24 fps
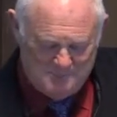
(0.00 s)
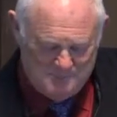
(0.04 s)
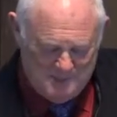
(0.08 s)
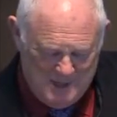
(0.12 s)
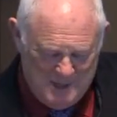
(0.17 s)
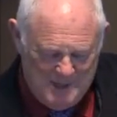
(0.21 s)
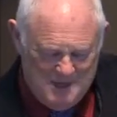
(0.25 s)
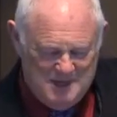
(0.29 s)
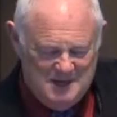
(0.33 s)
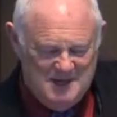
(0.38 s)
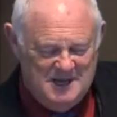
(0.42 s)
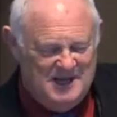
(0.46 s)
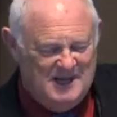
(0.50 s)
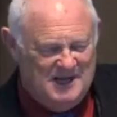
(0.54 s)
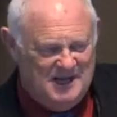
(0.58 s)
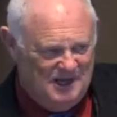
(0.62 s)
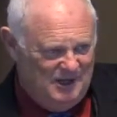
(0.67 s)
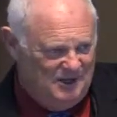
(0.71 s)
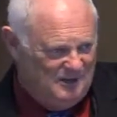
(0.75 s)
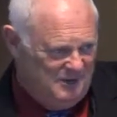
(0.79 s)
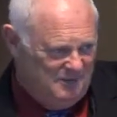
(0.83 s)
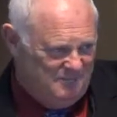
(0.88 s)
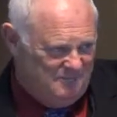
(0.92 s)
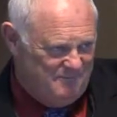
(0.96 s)
be
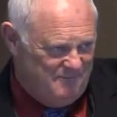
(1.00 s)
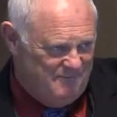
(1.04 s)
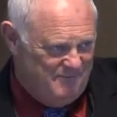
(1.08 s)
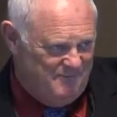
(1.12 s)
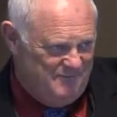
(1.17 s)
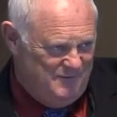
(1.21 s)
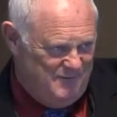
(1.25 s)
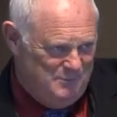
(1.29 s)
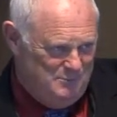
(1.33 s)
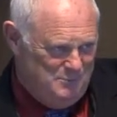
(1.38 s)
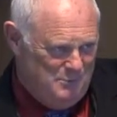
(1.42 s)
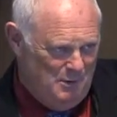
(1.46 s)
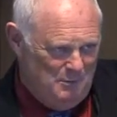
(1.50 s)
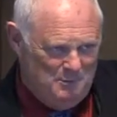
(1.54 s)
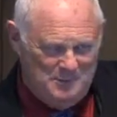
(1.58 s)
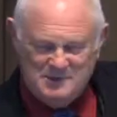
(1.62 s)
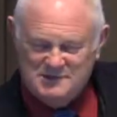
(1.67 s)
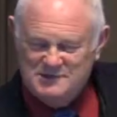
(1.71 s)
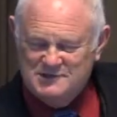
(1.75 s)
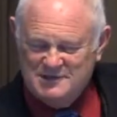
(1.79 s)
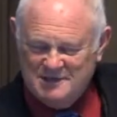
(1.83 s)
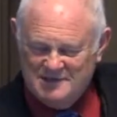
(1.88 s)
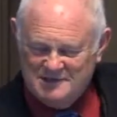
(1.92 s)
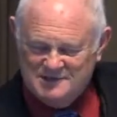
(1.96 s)
held up for a few
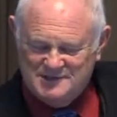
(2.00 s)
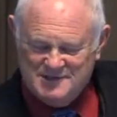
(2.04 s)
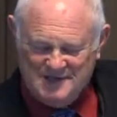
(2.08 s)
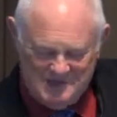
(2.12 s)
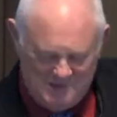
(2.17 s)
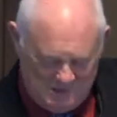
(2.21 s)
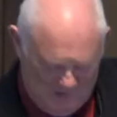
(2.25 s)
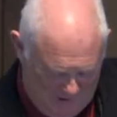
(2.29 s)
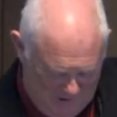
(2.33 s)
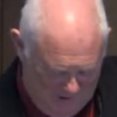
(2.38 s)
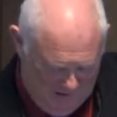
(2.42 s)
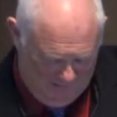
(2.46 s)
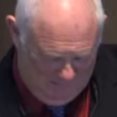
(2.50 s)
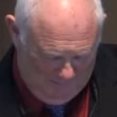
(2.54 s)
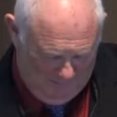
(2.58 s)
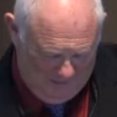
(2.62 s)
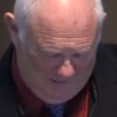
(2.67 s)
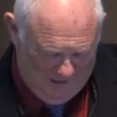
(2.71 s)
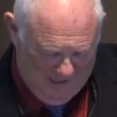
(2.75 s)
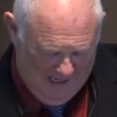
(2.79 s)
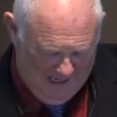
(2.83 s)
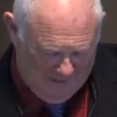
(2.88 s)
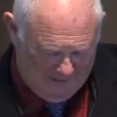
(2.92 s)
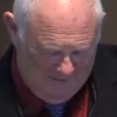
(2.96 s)
moments as they double
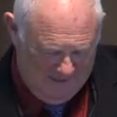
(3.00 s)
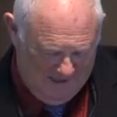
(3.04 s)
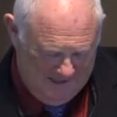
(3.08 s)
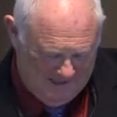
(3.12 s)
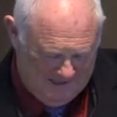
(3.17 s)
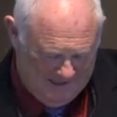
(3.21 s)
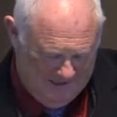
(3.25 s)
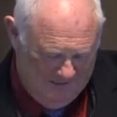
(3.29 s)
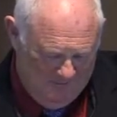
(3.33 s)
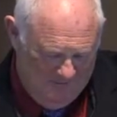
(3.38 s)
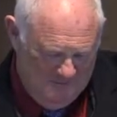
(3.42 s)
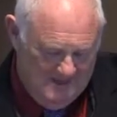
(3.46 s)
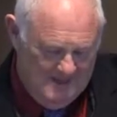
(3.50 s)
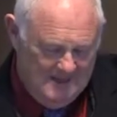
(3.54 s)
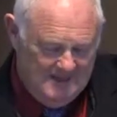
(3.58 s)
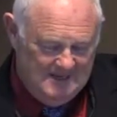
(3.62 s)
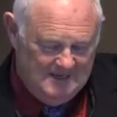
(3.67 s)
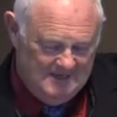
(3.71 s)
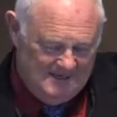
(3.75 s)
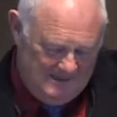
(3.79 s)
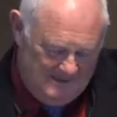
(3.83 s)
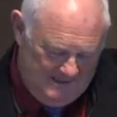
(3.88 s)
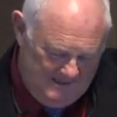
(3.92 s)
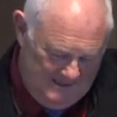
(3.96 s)
checked me. So
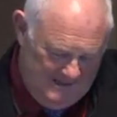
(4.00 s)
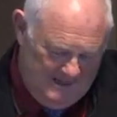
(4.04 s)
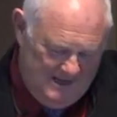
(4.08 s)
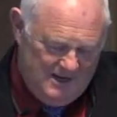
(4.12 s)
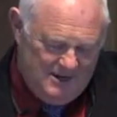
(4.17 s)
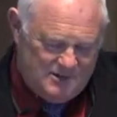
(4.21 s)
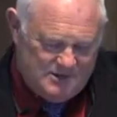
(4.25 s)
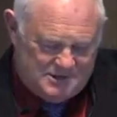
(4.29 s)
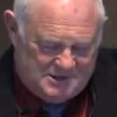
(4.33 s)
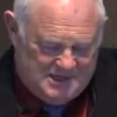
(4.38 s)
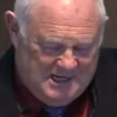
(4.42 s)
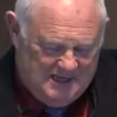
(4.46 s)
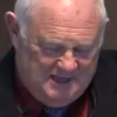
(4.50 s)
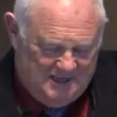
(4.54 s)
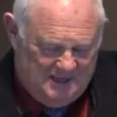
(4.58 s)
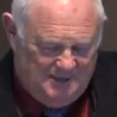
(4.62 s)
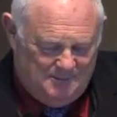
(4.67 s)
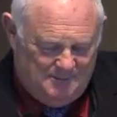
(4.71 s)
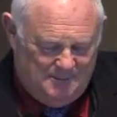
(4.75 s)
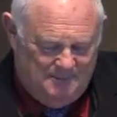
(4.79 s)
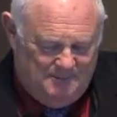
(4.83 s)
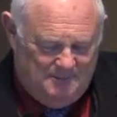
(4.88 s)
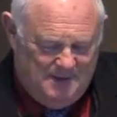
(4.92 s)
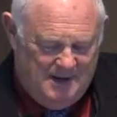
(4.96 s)
I understand a
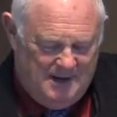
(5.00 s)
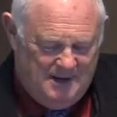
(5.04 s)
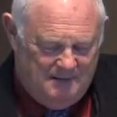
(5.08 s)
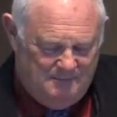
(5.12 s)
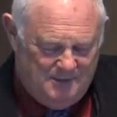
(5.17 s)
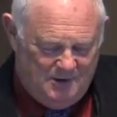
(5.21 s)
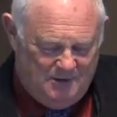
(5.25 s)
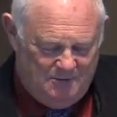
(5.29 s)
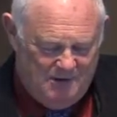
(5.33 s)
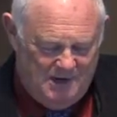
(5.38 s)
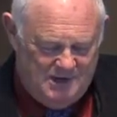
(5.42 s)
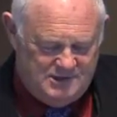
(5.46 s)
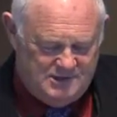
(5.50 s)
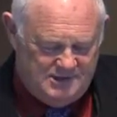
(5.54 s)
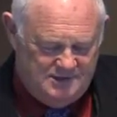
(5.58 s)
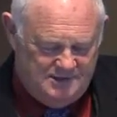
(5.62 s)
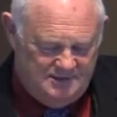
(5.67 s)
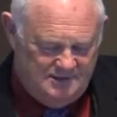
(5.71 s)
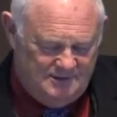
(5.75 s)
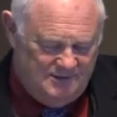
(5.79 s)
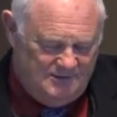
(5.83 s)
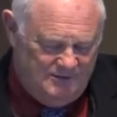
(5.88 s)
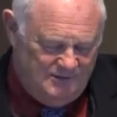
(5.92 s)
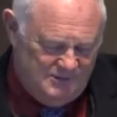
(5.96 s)
little bit about immigration,
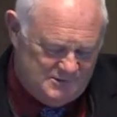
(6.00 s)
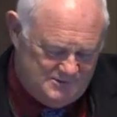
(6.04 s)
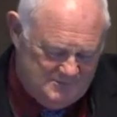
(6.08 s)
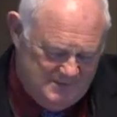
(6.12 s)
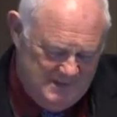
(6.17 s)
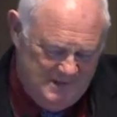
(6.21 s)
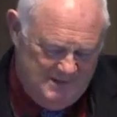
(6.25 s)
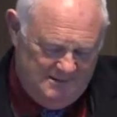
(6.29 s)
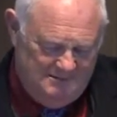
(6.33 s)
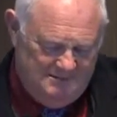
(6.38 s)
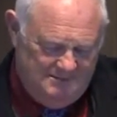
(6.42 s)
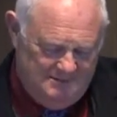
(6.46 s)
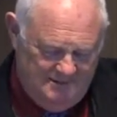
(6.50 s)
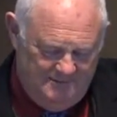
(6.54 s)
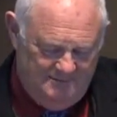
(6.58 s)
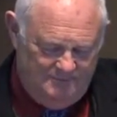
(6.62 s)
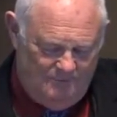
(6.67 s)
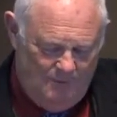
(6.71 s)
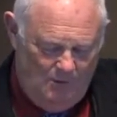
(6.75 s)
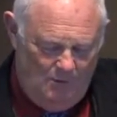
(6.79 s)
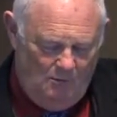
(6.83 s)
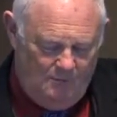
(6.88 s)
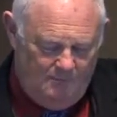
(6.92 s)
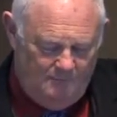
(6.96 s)
and of course, being
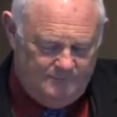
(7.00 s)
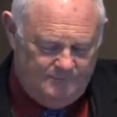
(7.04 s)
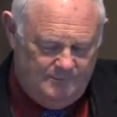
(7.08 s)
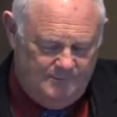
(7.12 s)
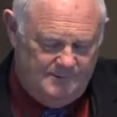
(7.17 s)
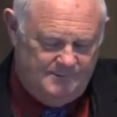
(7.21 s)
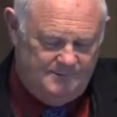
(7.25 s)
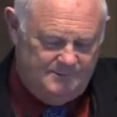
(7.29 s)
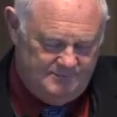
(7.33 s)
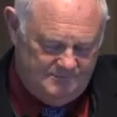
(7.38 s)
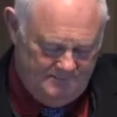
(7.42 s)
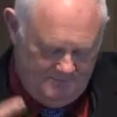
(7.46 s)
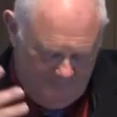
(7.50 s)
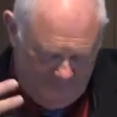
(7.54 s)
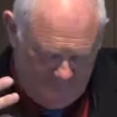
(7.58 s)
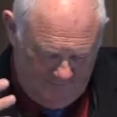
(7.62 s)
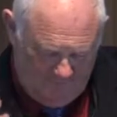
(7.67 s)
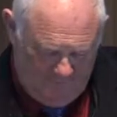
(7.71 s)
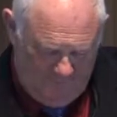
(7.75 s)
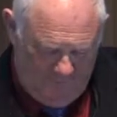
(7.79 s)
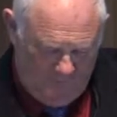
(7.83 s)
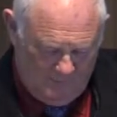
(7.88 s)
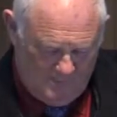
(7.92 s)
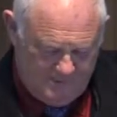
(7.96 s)
involved with
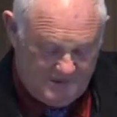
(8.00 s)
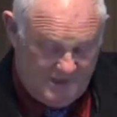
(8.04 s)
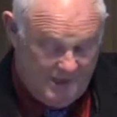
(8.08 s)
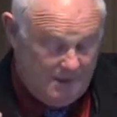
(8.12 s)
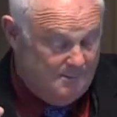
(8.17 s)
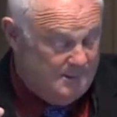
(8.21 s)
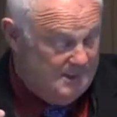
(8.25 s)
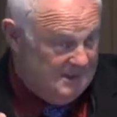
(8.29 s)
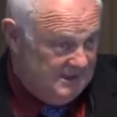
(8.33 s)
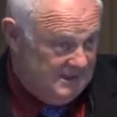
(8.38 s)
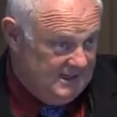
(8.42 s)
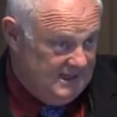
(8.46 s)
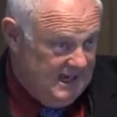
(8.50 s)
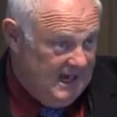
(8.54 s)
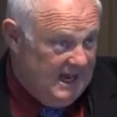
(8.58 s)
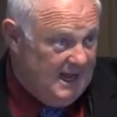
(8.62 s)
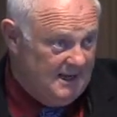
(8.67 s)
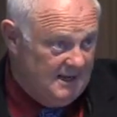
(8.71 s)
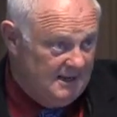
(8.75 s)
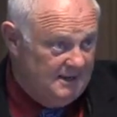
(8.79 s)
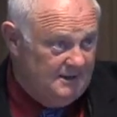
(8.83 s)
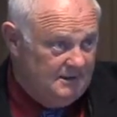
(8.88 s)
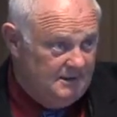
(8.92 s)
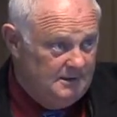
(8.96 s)
folks coming to
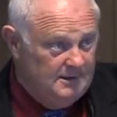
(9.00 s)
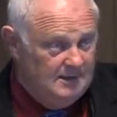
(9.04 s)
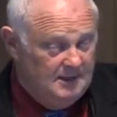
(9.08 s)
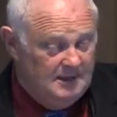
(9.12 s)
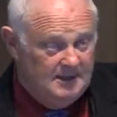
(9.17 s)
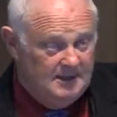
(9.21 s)
Canada.